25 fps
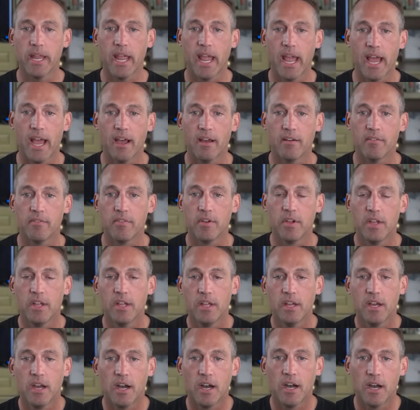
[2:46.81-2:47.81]
have
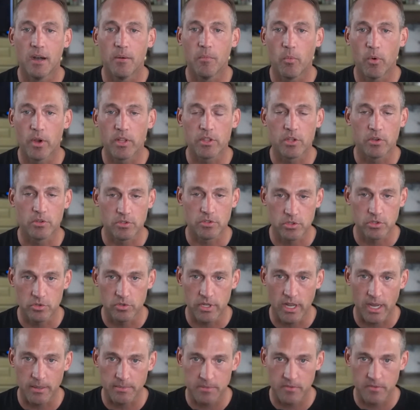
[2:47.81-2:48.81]
with those two
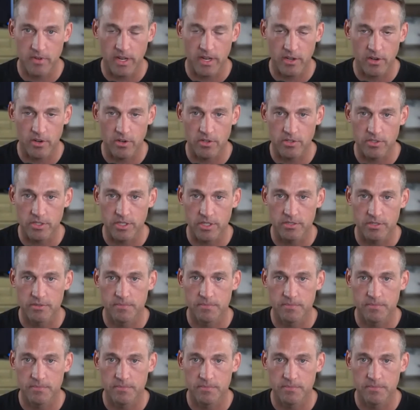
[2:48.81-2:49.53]
types of technologies.